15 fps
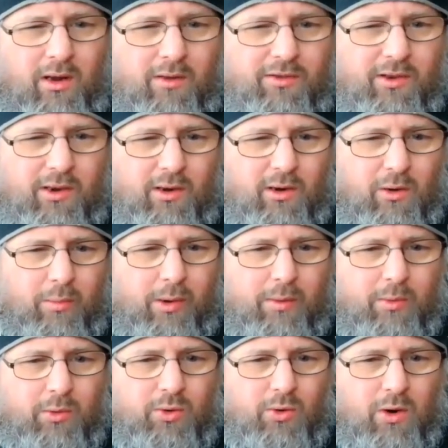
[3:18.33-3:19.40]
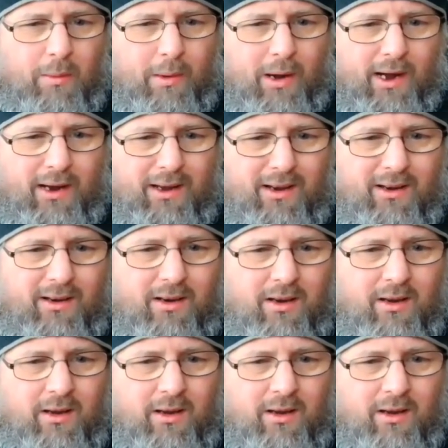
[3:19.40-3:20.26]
I've seen a lot of people talk about it, and